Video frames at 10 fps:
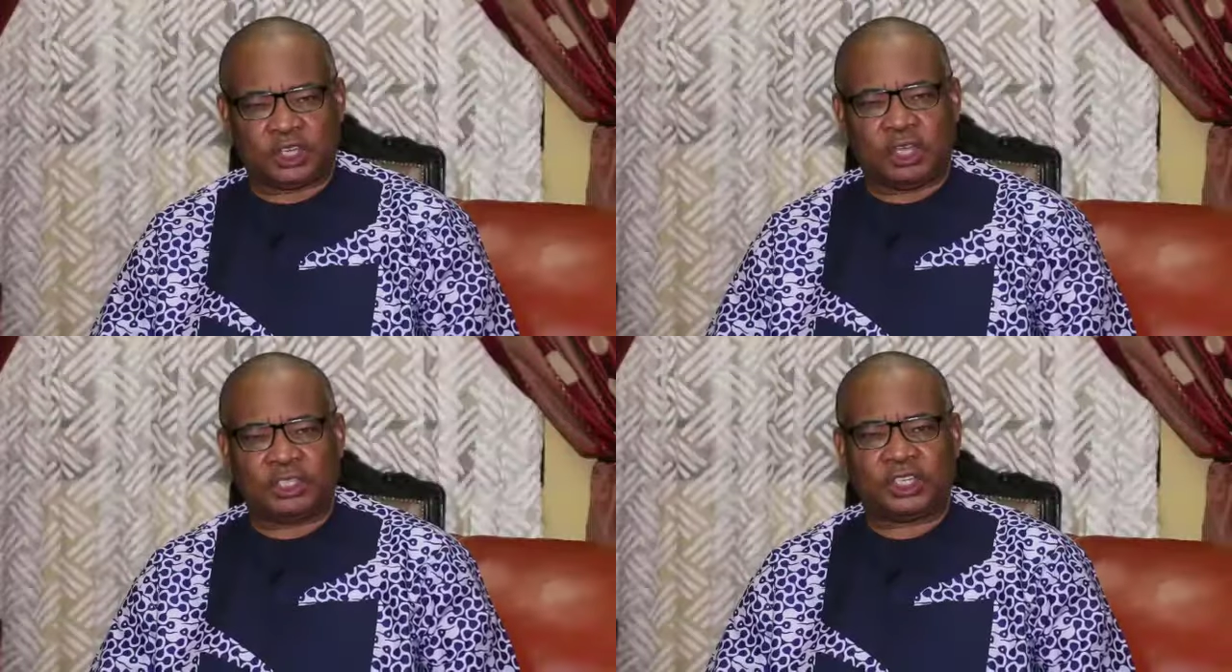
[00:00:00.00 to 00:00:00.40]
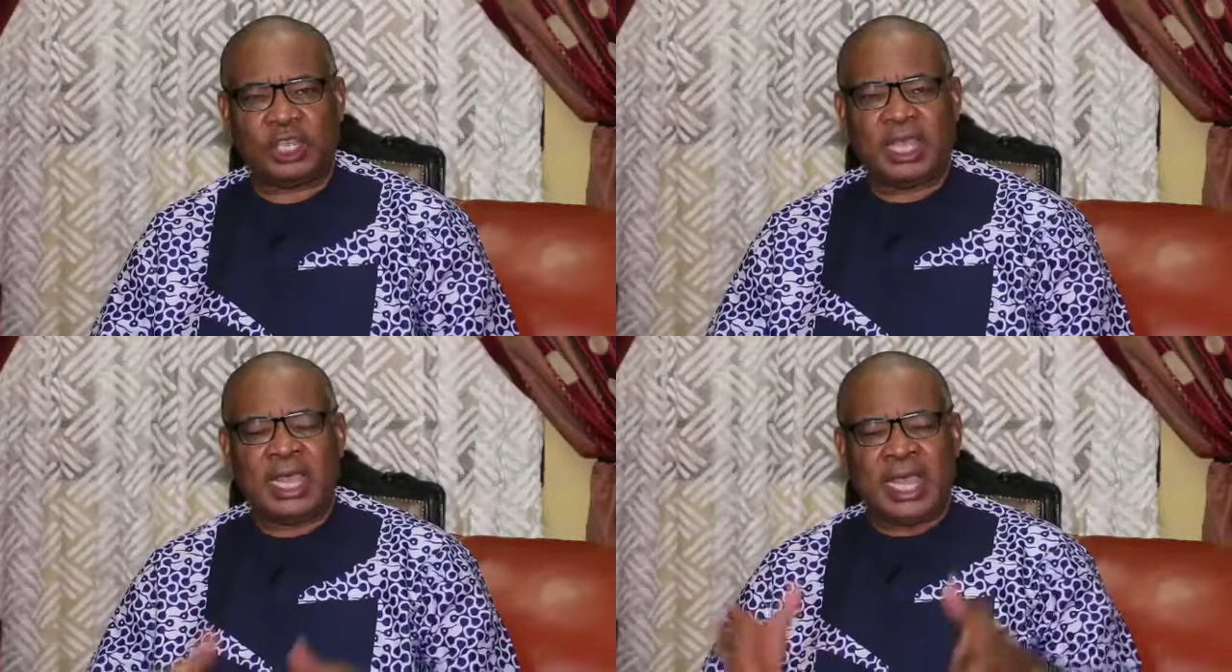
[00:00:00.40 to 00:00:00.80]

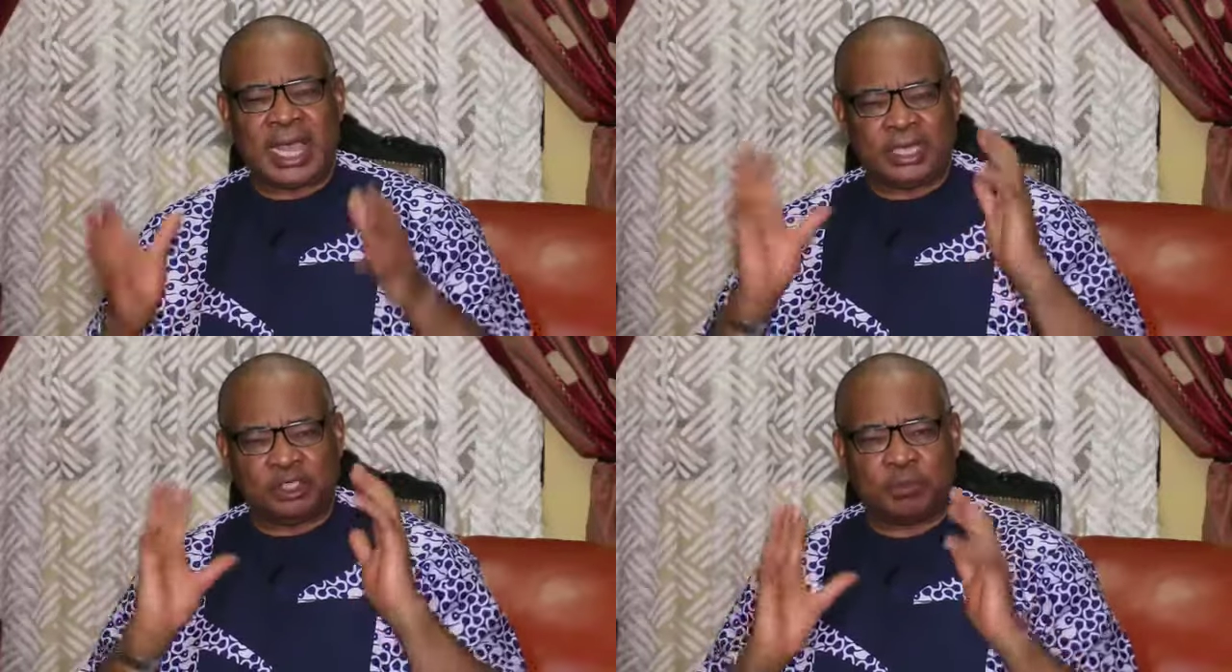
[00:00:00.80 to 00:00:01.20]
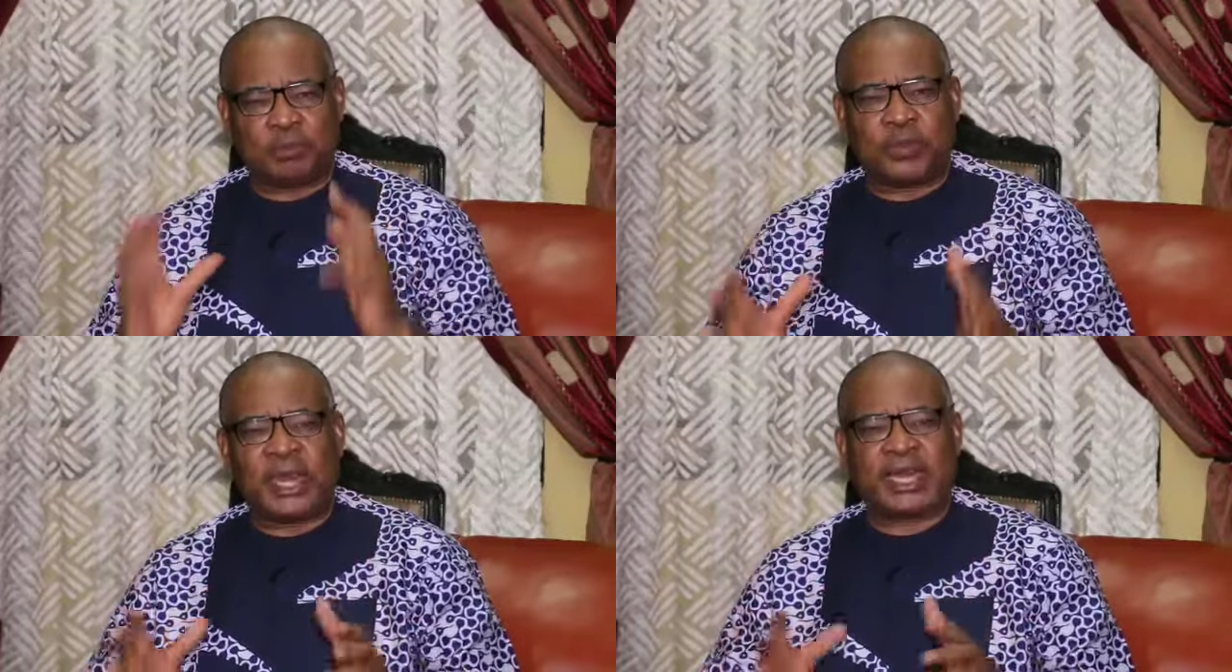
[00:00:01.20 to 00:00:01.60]
church, and to
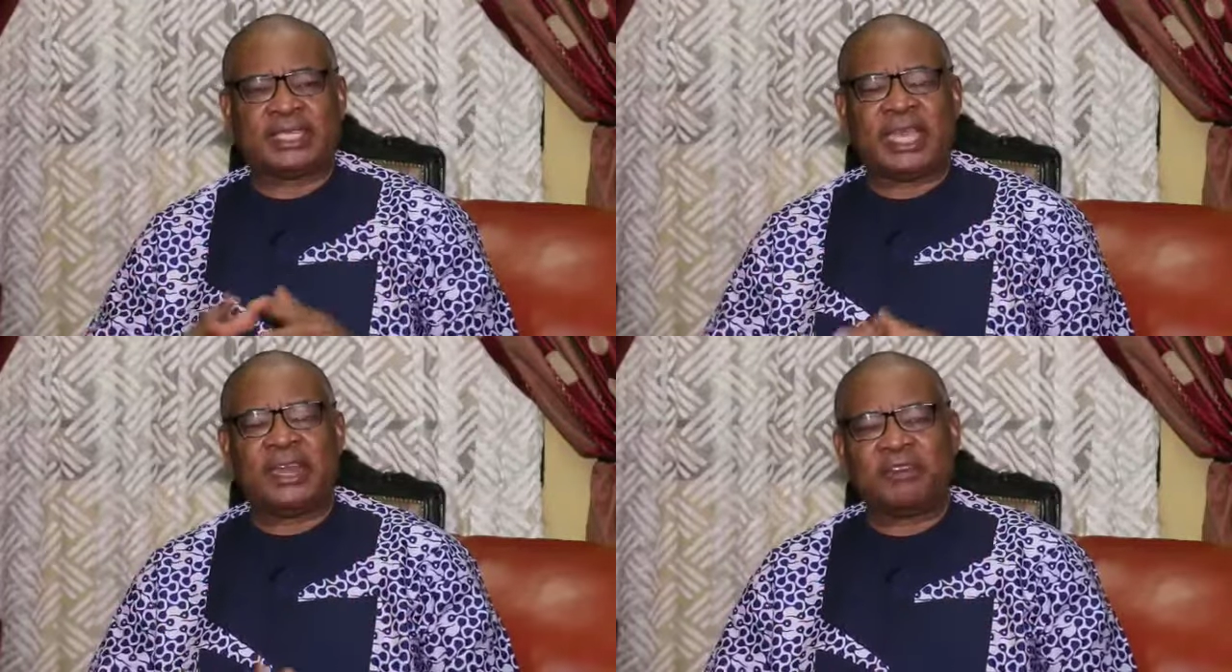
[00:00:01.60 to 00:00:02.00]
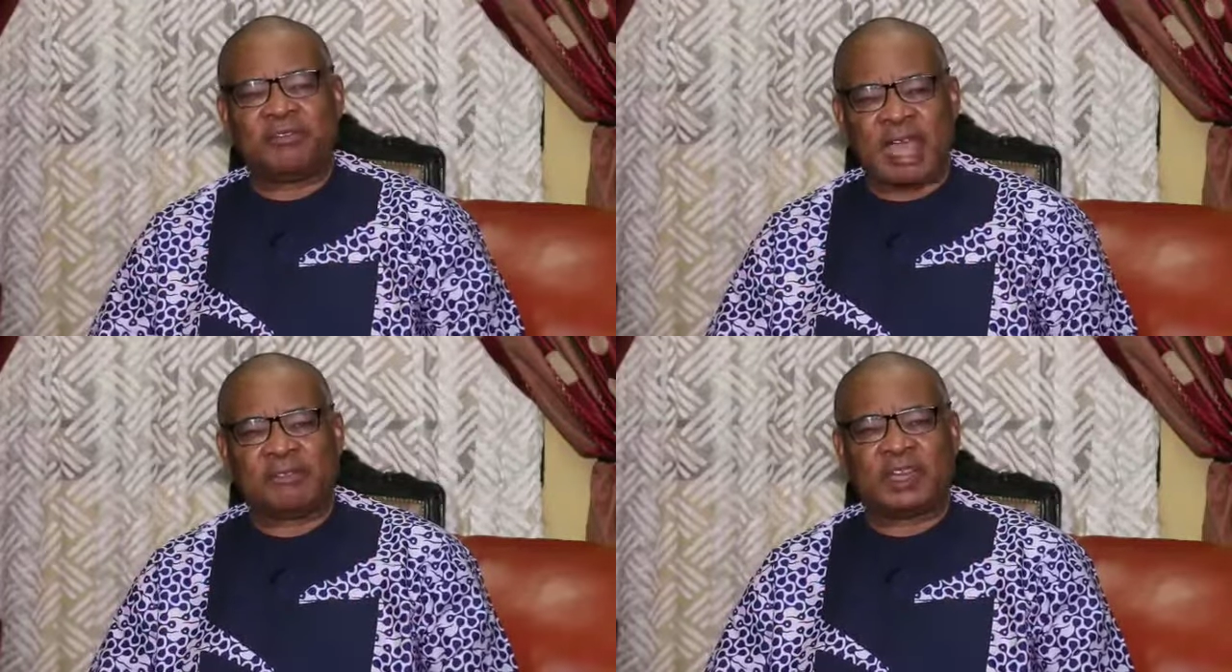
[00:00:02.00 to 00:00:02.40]
pray that a
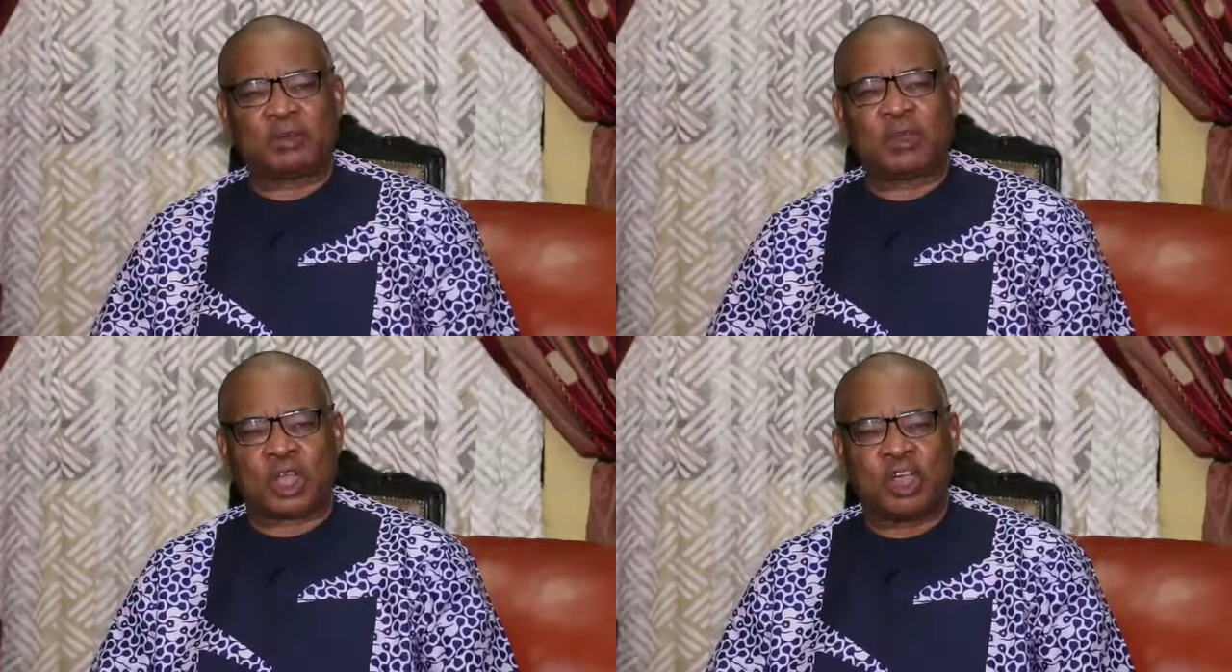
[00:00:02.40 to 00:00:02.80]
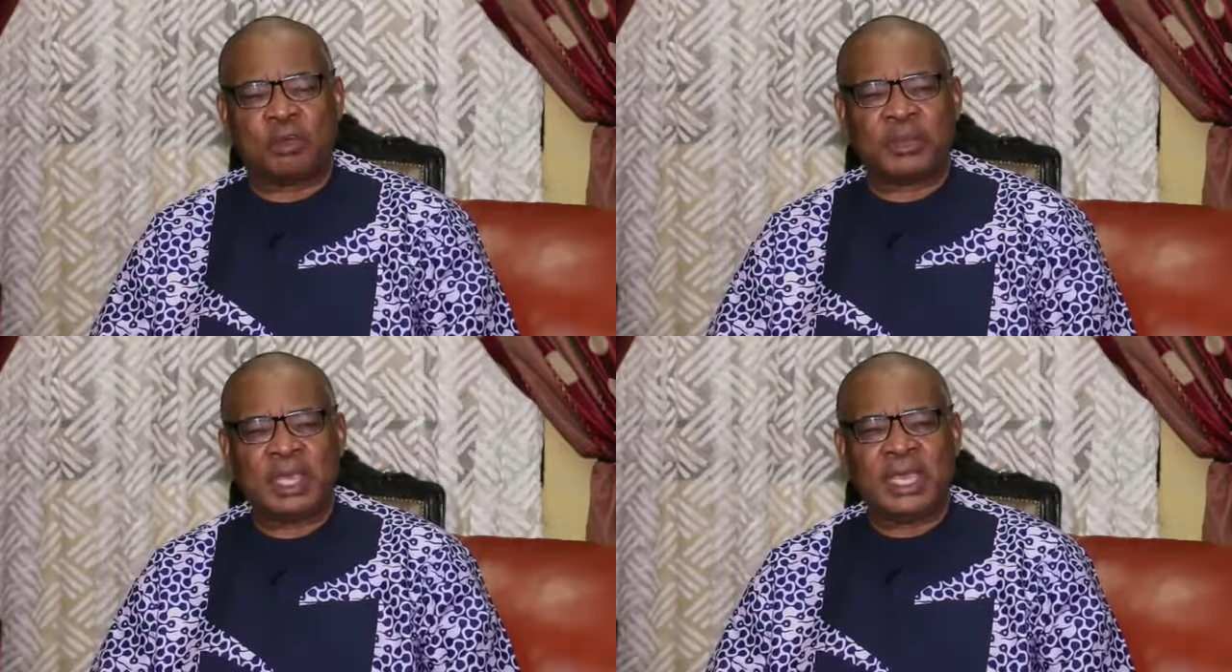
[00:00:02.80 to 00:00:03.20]
revival will
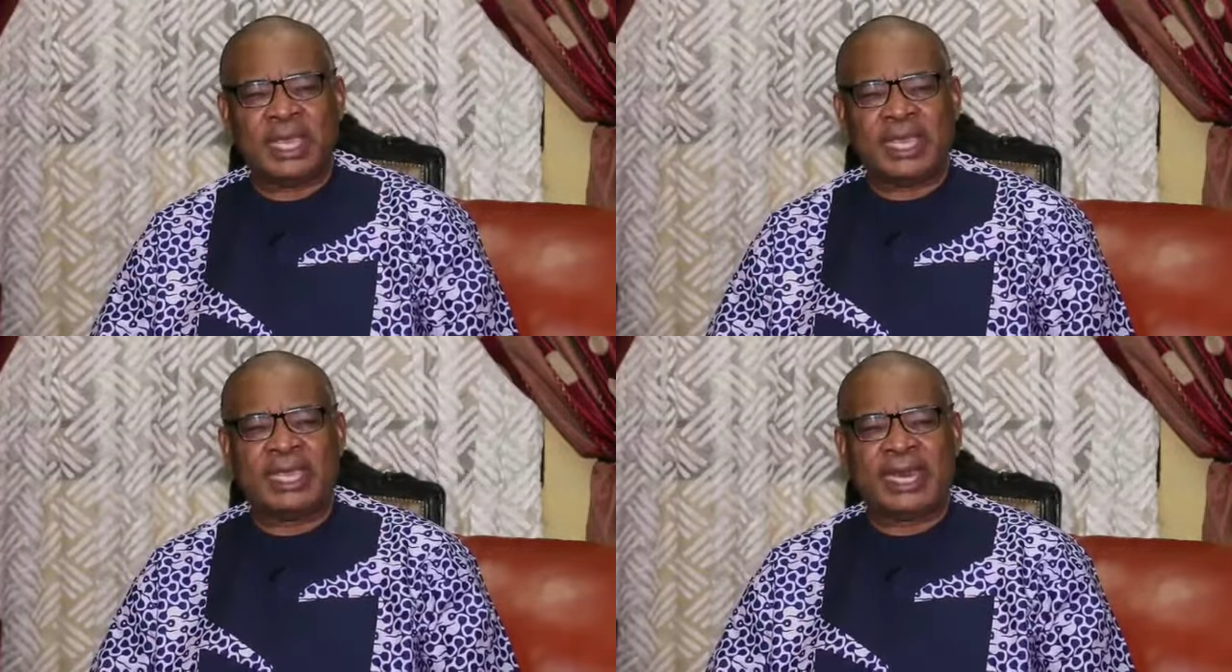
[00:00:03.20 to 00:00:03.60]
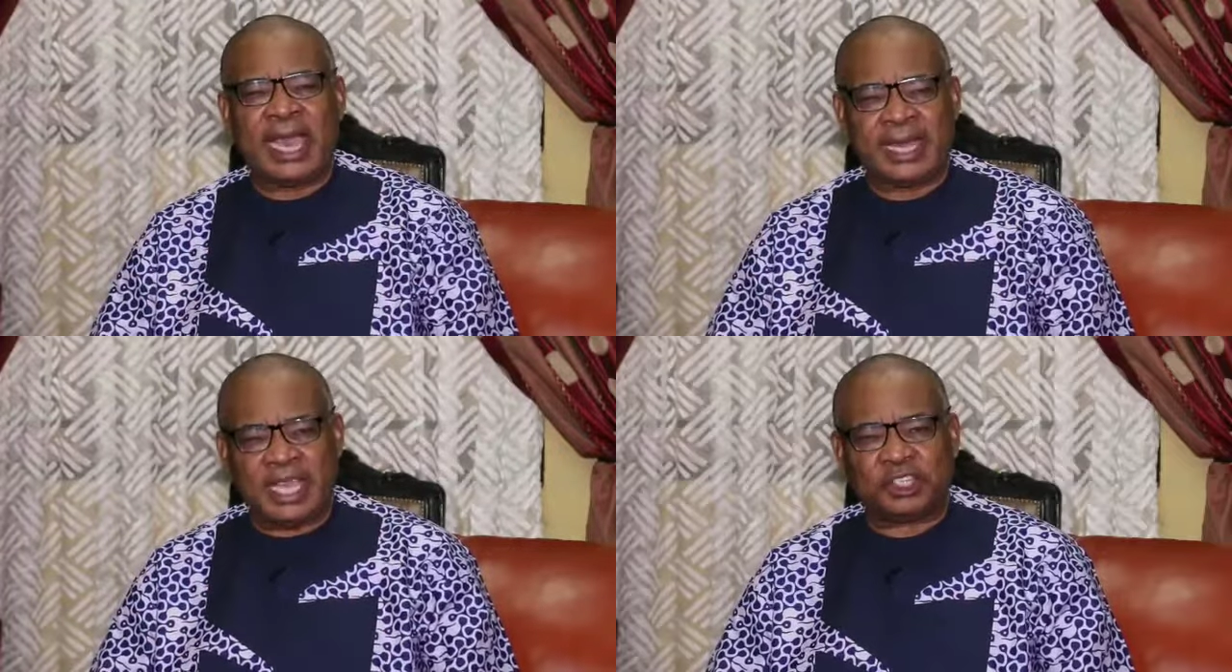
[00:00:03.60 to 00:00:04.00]
come in
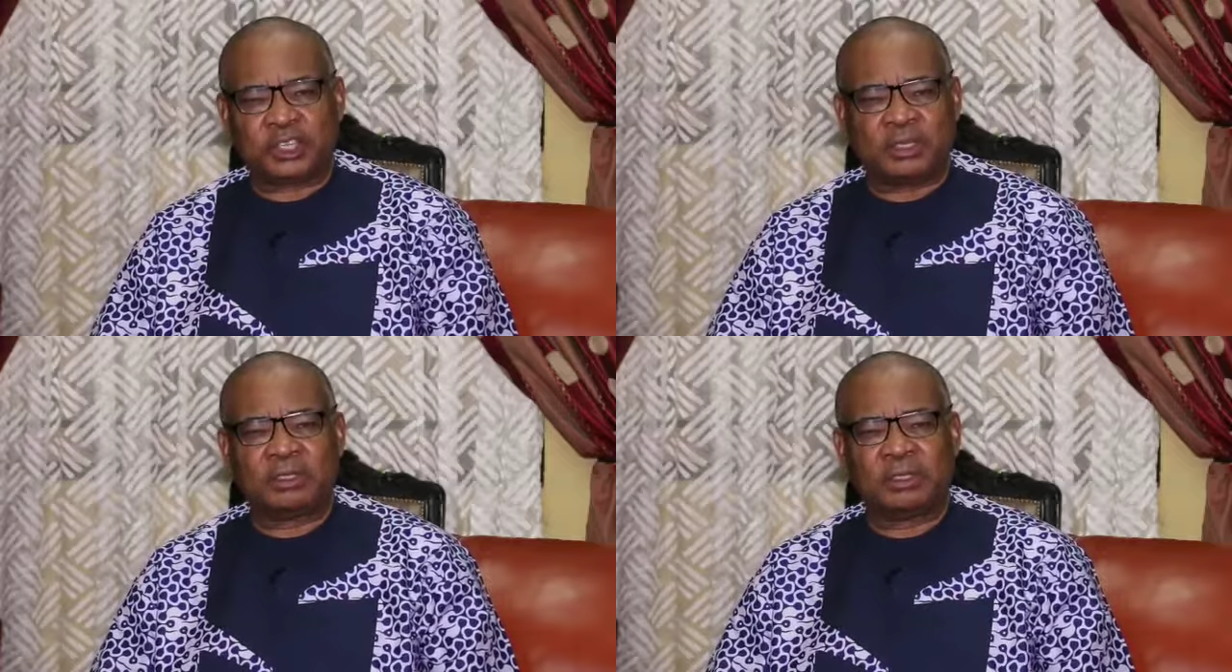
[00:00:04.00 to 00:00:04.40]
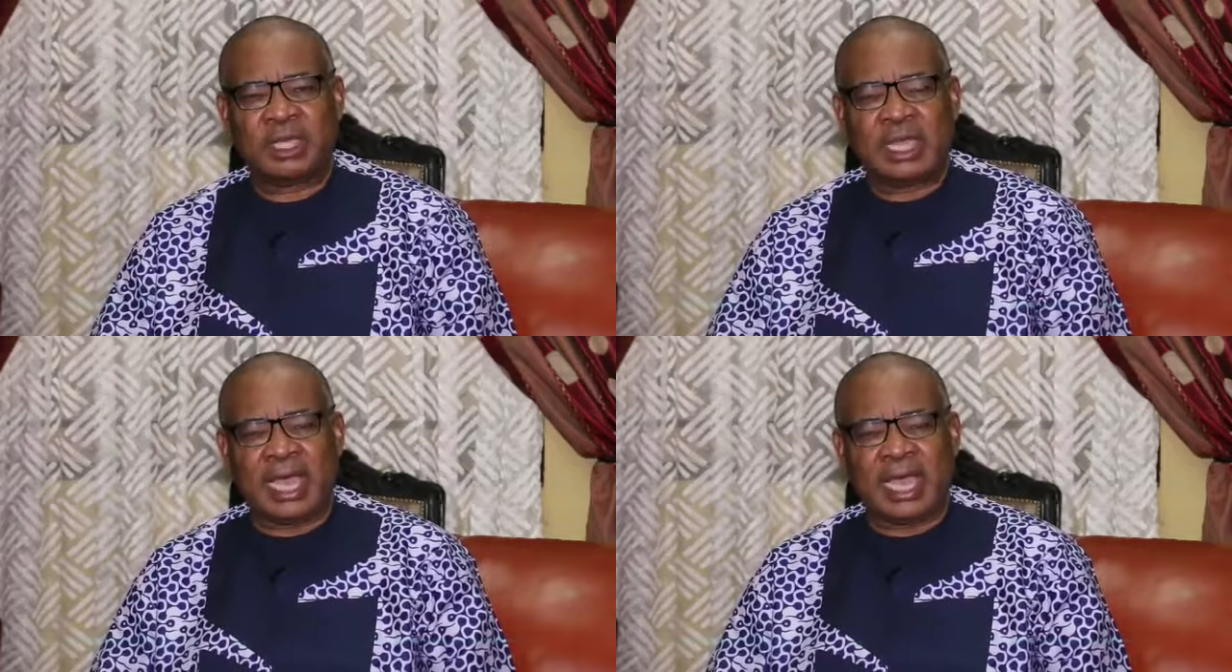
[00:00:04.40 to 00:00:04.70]
our nation